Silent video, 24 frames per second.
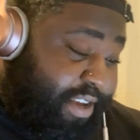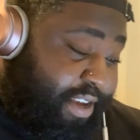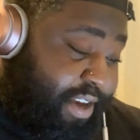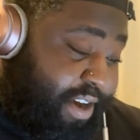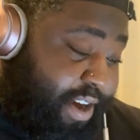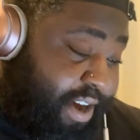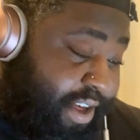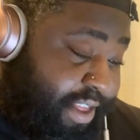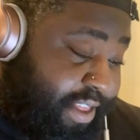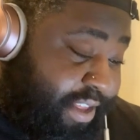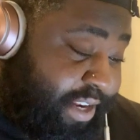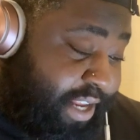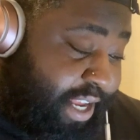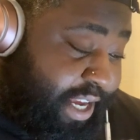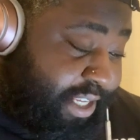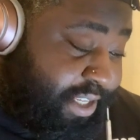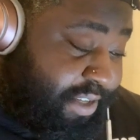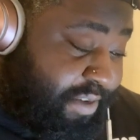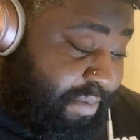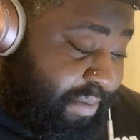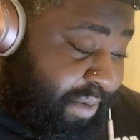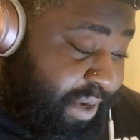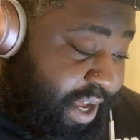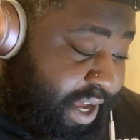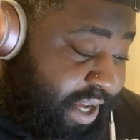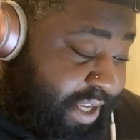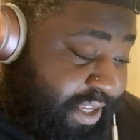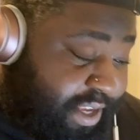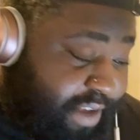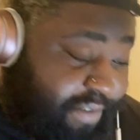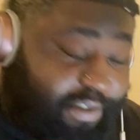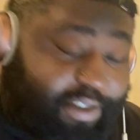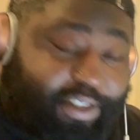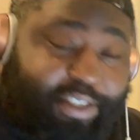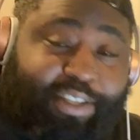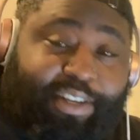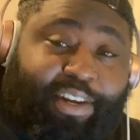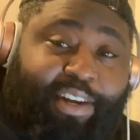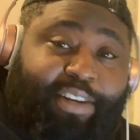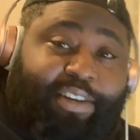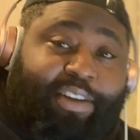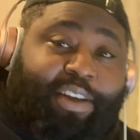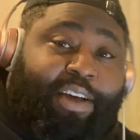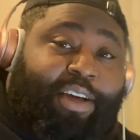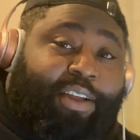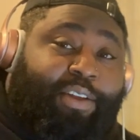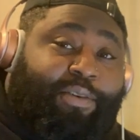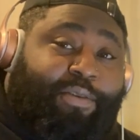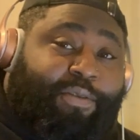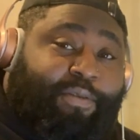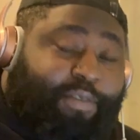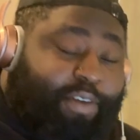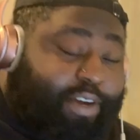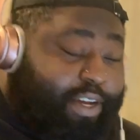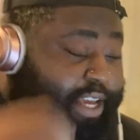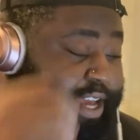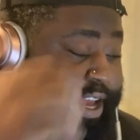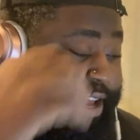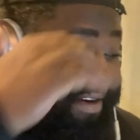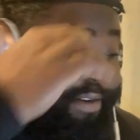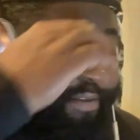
all the decks are blocked, you have to start all over again